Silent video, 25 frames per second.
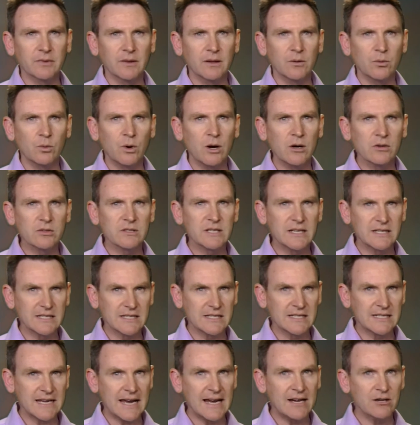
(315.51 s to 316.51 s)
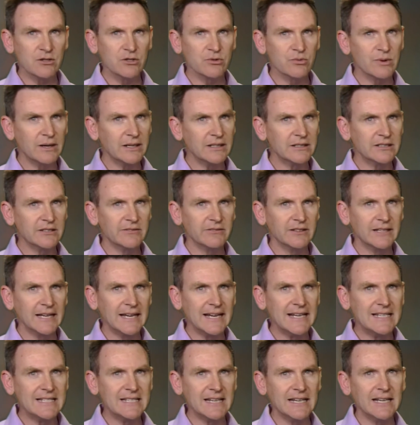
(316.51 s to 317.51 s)
Whilst it sounds relatively
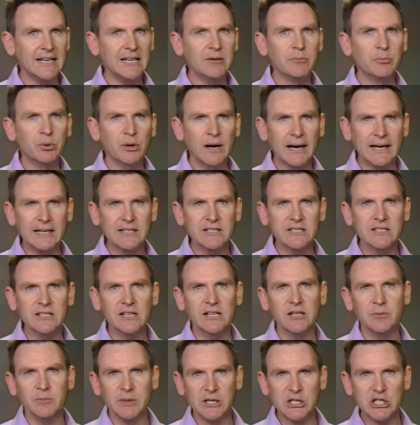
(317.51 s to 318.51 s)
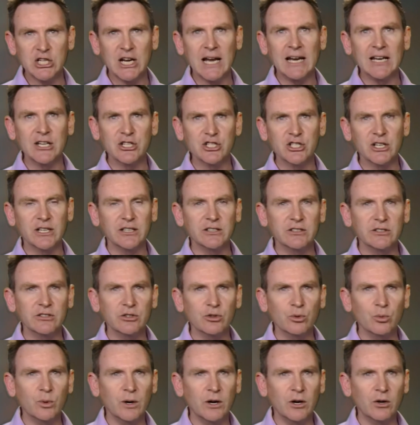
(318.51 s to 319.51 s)
easy, in practice it can be challenging to
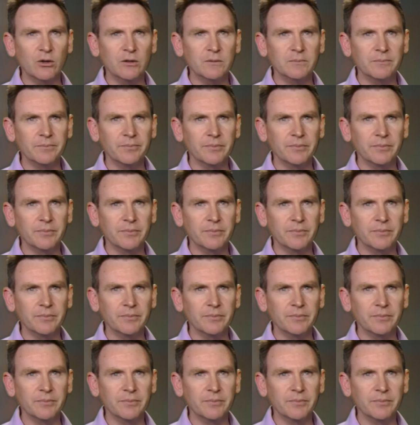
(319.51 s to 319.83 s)
do well.